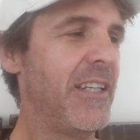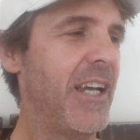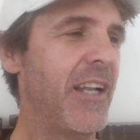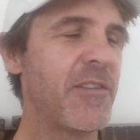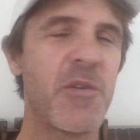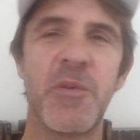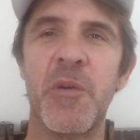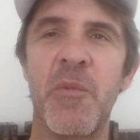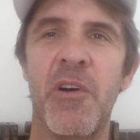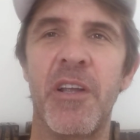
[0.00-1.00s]
And this
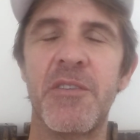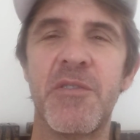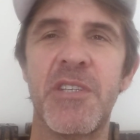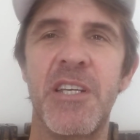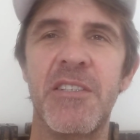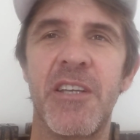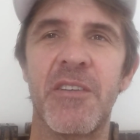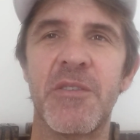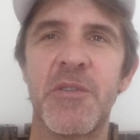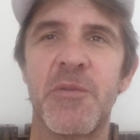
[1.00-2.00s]
is years ago,
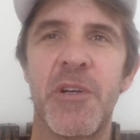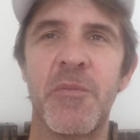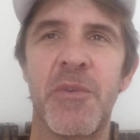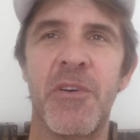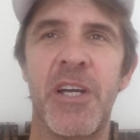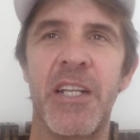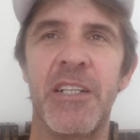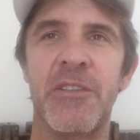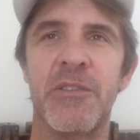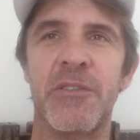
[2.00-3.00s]
this is one of my
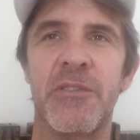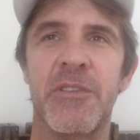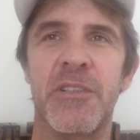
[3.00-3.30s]
little